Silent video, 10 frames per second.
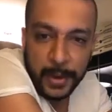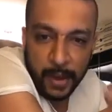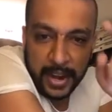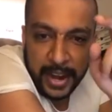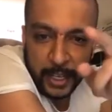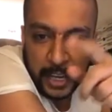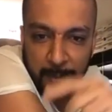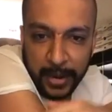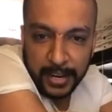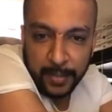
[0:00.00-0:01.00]
Meanwhile,
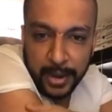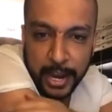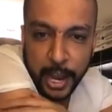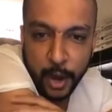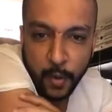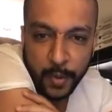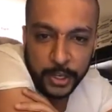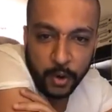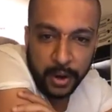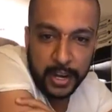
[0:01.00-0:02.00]
keep letting me know
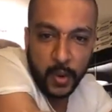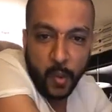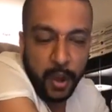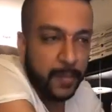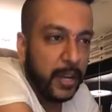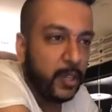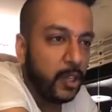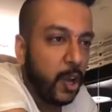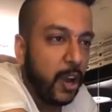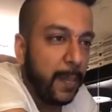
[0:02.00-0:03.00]
which coin you want me
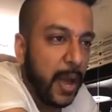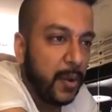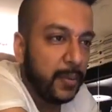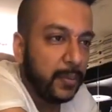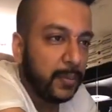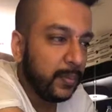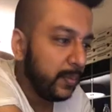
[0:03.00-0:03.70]
to talk about.